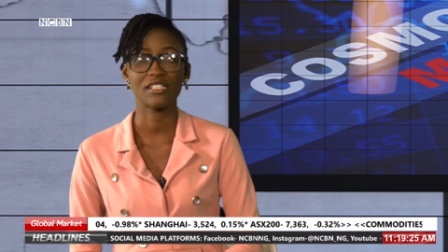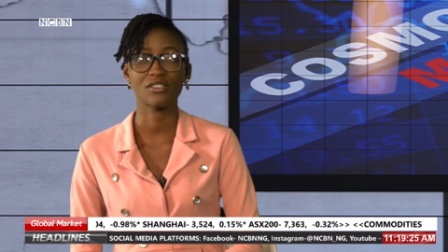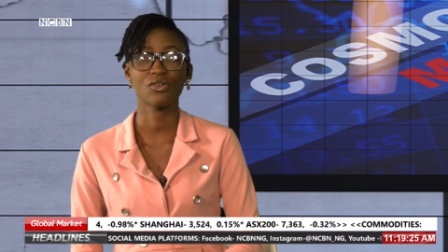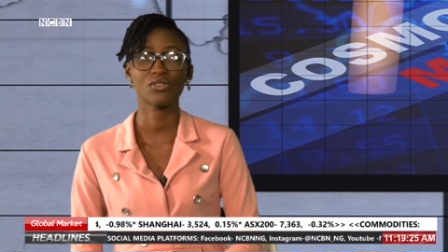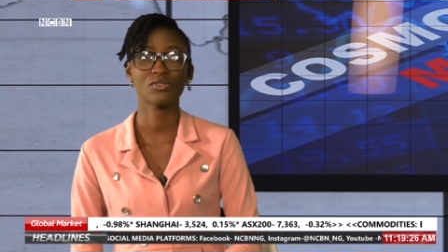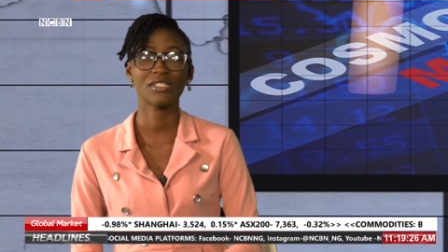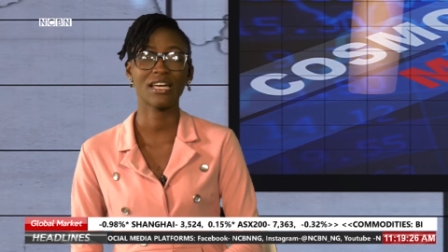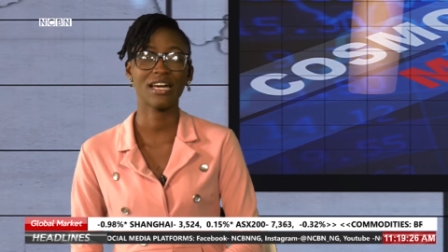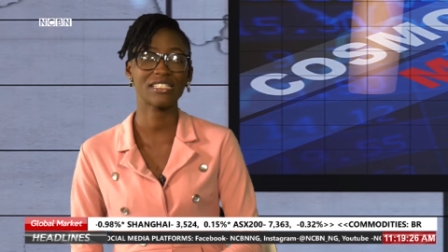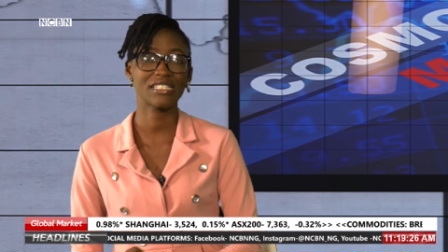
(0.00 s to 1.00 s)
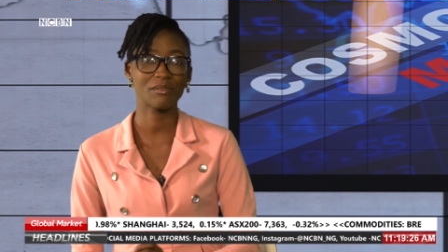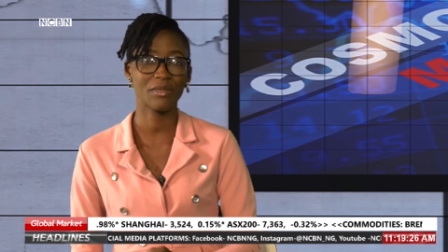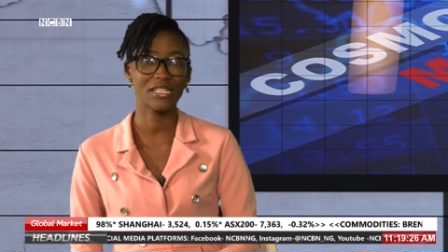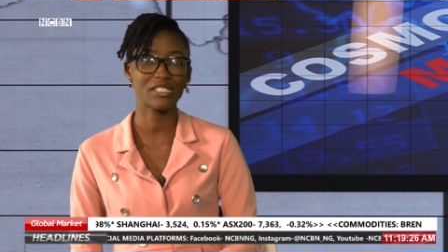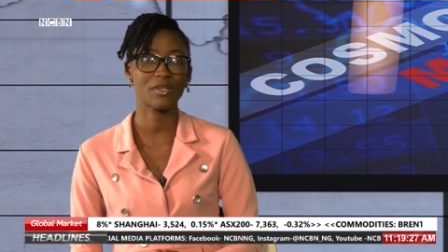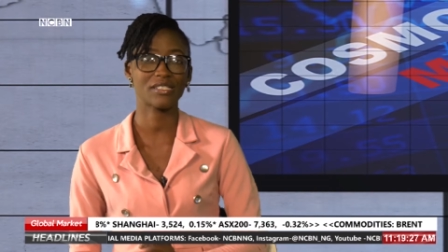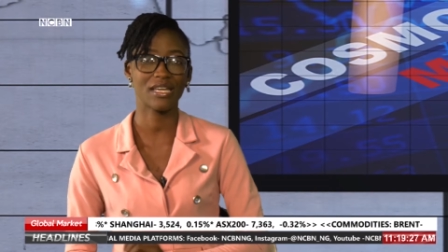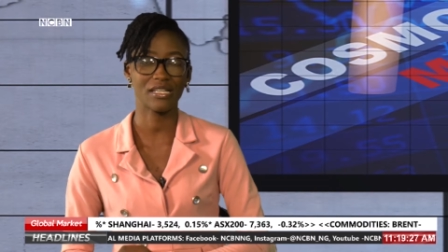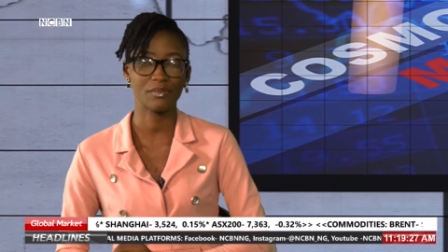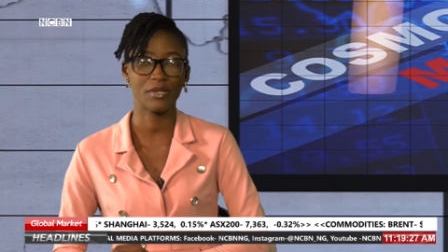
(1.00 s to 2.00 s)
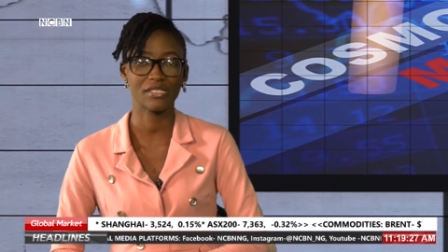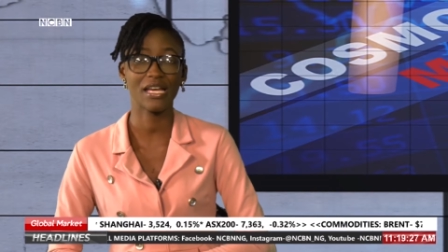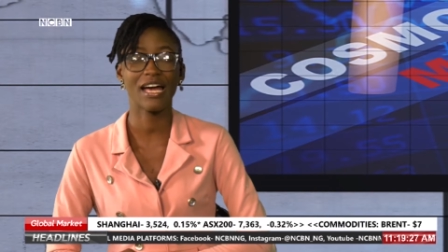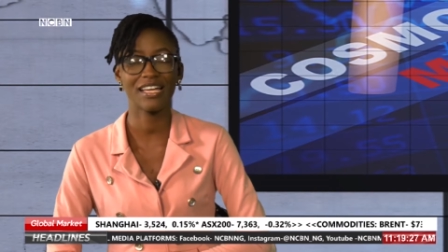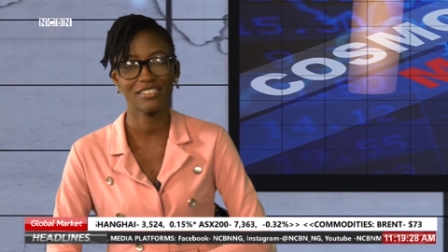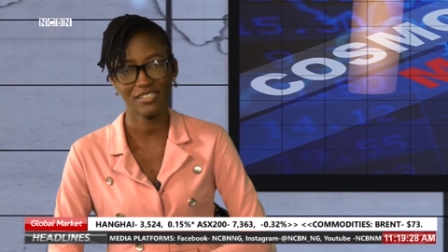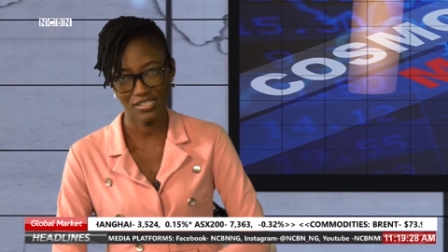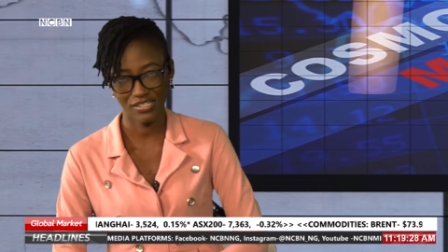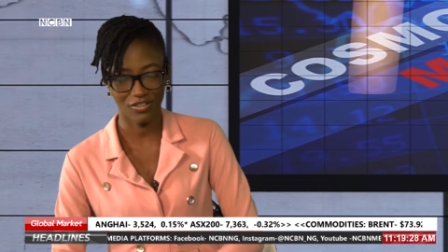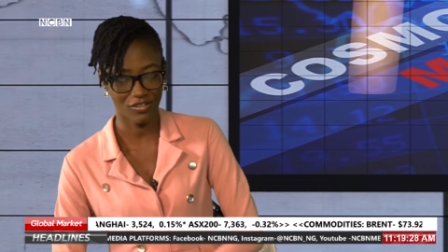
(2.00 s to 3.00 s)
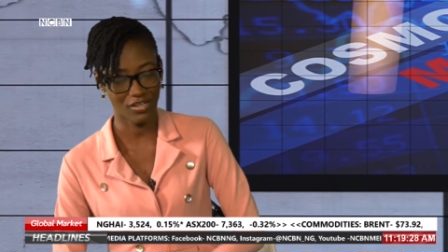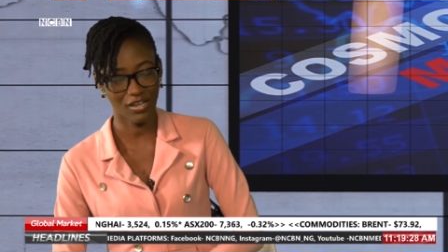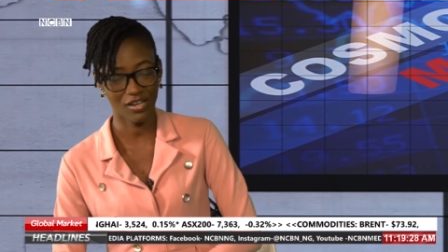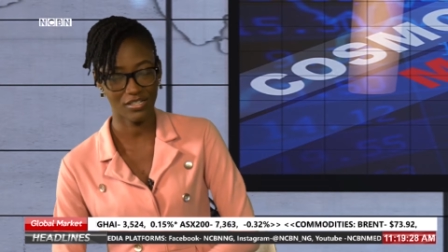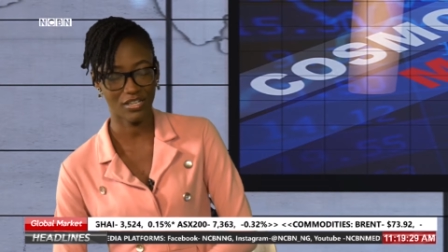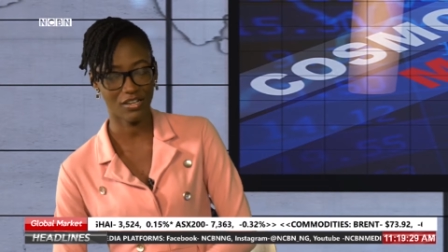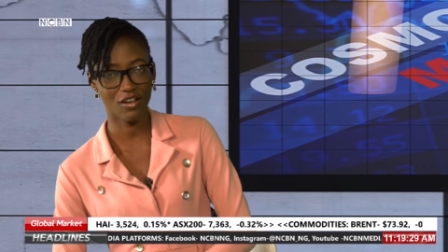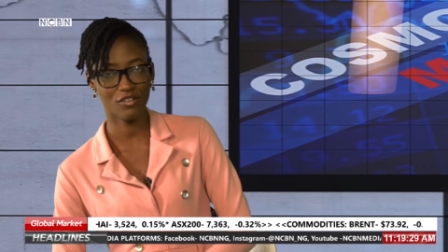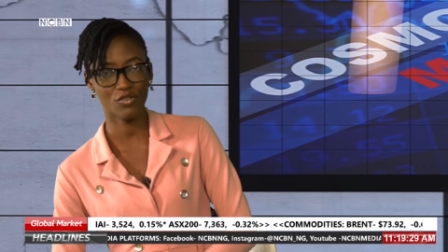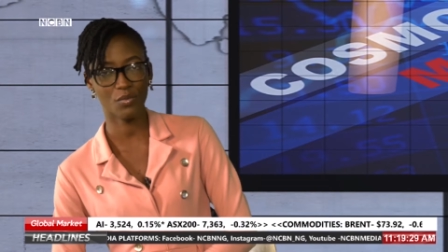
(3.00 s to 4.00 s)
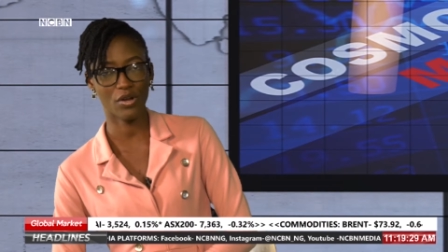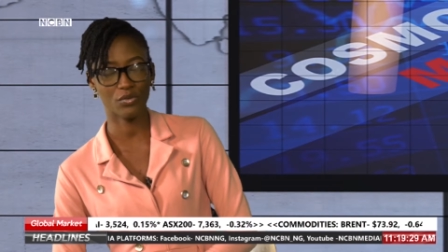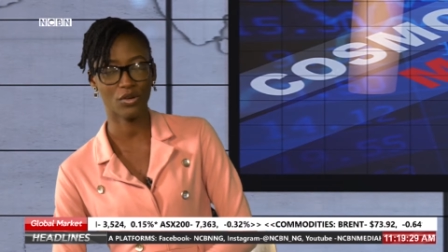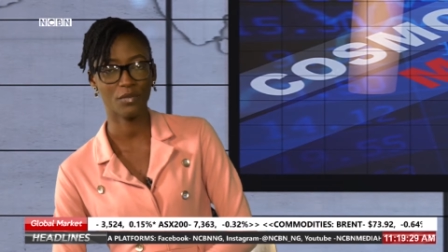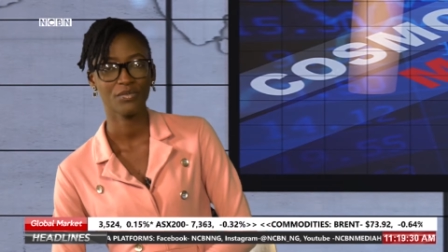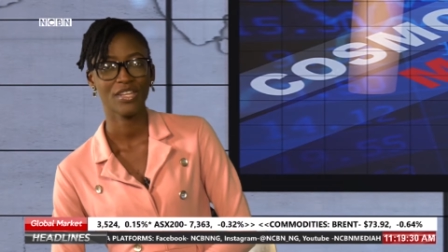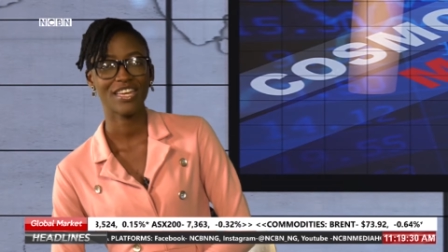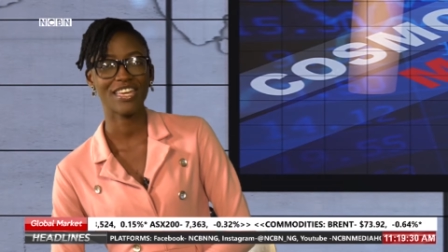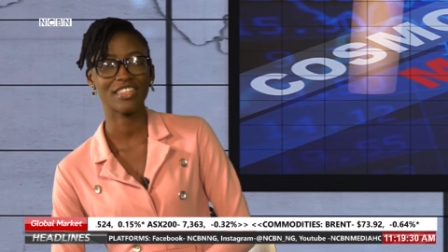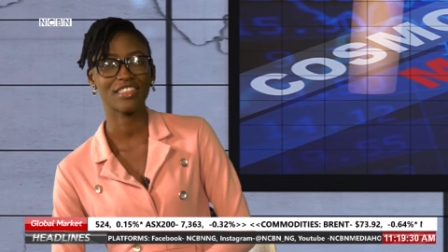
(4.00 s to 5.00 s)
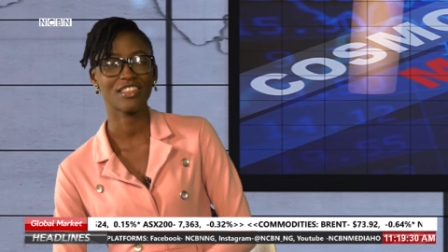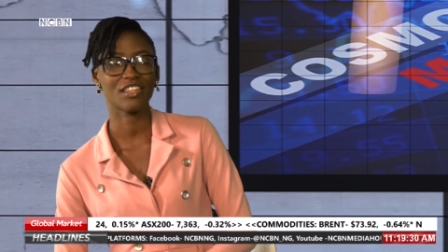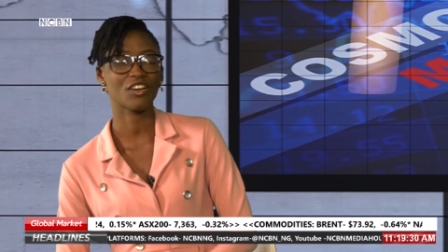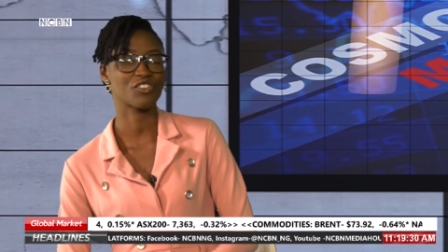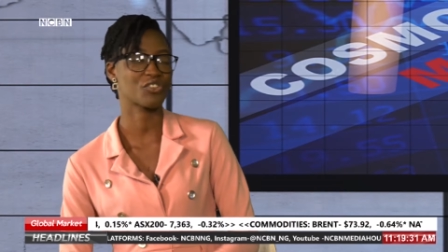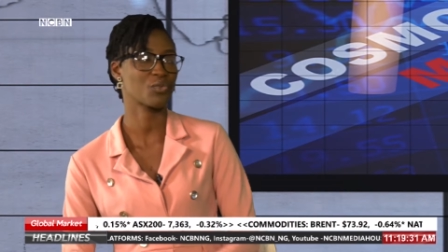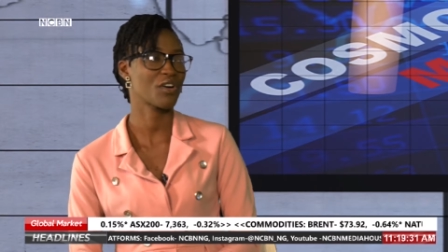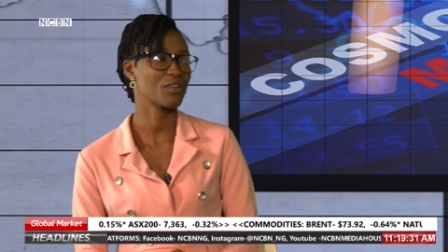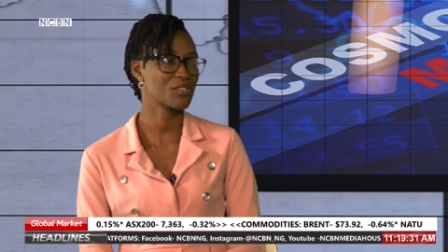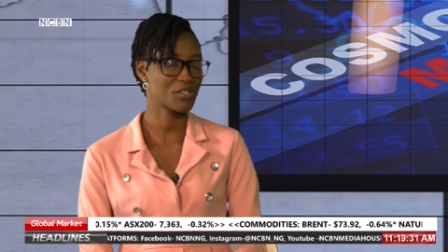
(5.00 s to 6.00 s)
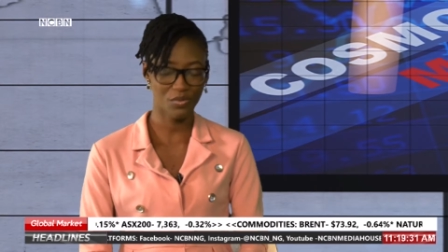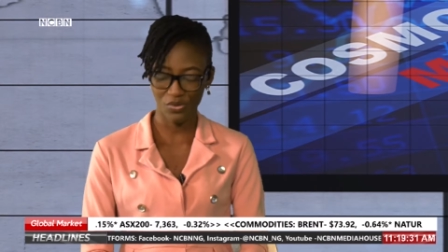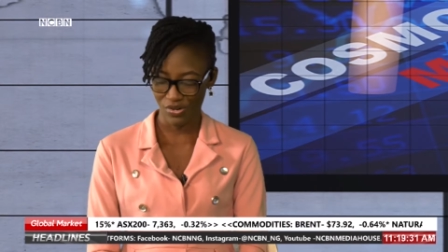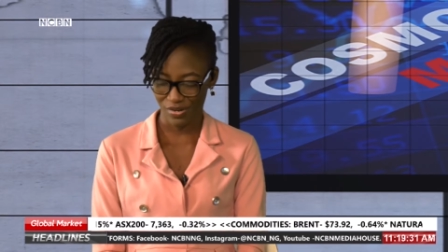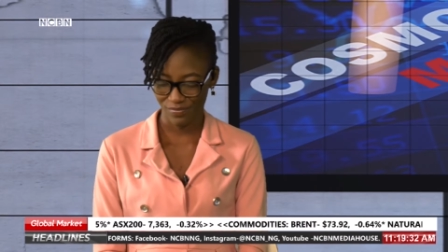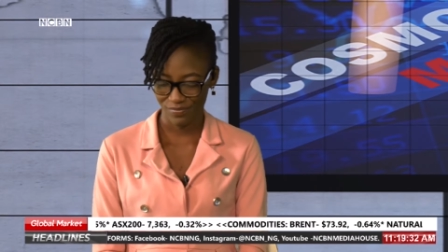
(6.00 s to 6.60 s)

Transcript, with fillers: He's also an IT management expert and a tech entrepreneur in the country. Welcome to the program.